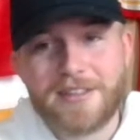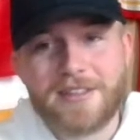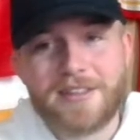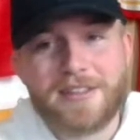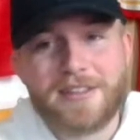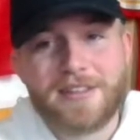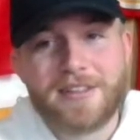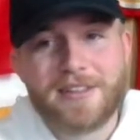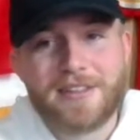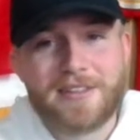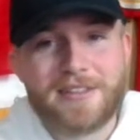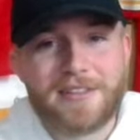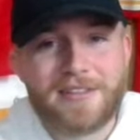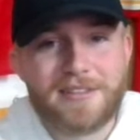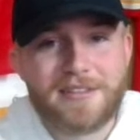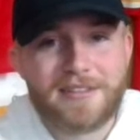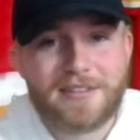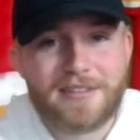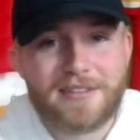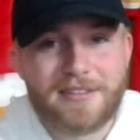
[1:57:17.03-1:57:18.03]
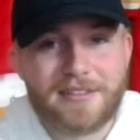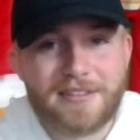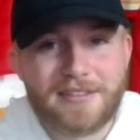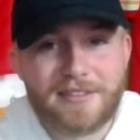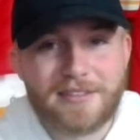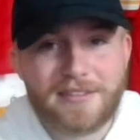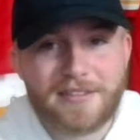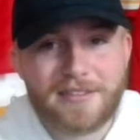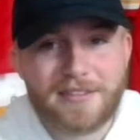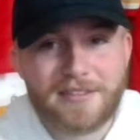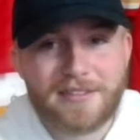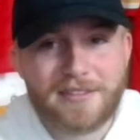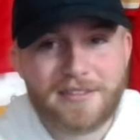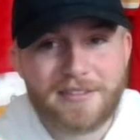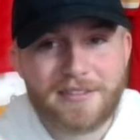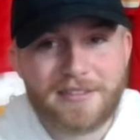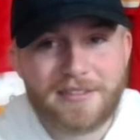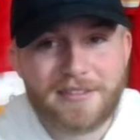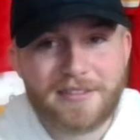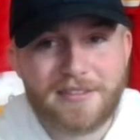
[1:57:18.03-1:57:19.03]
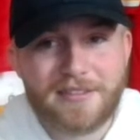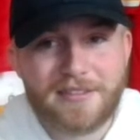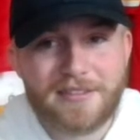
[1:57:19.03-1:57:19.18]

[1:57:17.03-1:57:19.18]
Yurfie's a minus 110 right now.